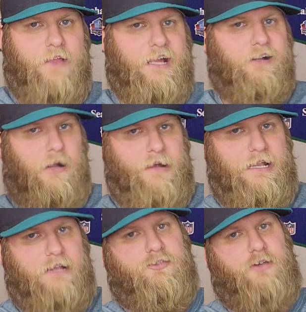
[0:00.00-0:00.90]
If they can come
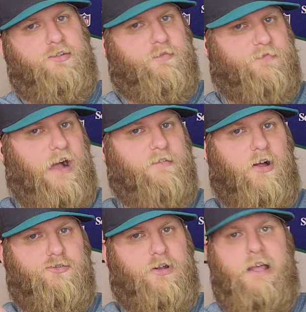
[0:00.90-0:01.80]
out of that stretch at
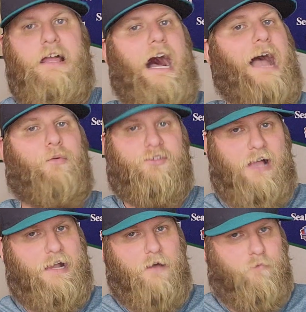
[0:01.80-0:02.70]
500, I will
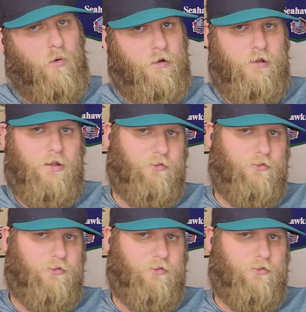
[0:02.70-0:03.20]
sign up for it.